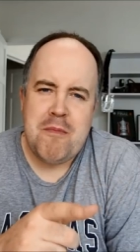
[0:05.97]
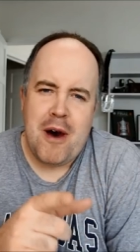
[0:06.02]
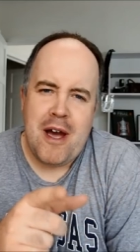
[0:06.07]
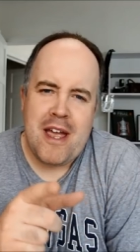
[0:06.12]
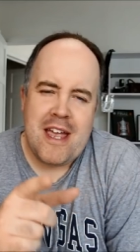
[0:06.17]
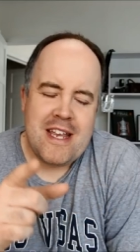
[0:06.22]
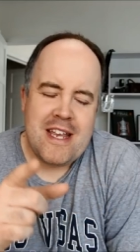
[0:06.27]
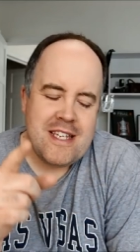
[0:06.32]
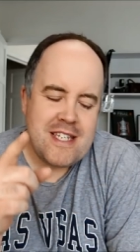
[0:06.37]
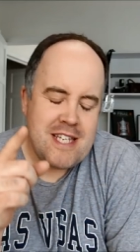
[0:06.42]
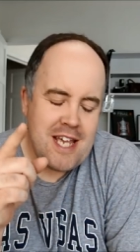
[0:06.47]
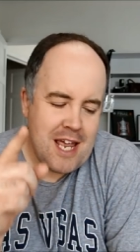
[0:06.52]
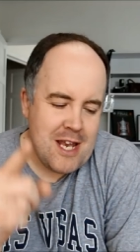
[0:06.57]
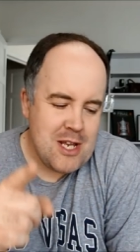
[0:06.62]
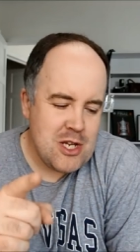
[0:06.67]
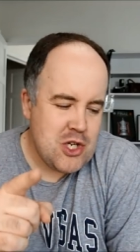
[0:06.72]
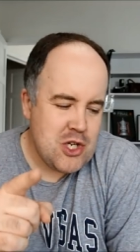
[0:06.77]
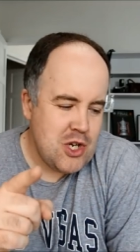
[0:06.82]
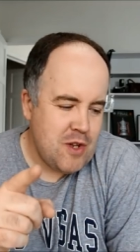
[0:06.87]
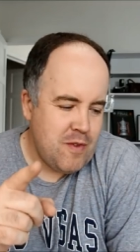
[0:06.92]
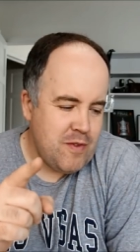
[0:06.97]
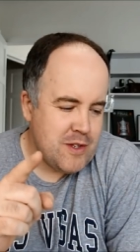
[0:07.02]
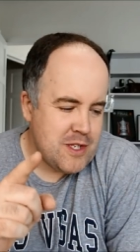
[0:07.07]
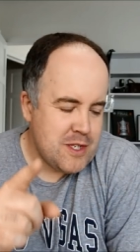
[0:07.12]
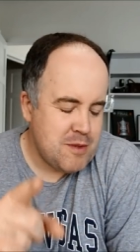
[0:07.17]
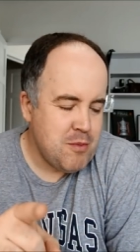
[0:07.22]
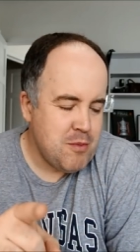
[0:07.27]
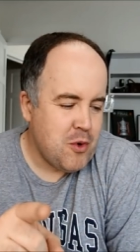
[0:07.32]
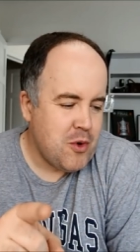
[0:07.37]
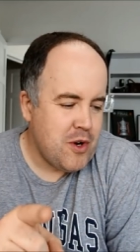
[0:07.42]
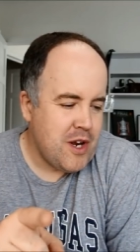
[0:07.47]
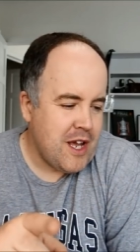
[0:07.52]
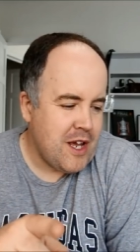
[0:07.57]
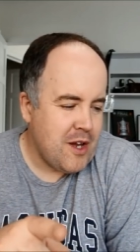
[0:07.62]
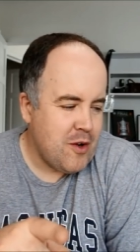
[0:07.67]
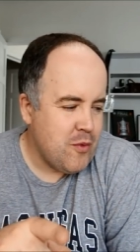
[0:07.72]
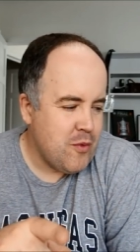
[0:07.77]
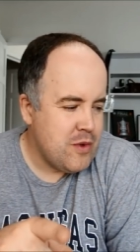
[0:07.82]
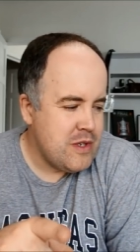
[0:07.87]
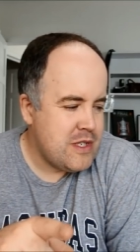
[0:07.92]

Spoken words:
My intention this morning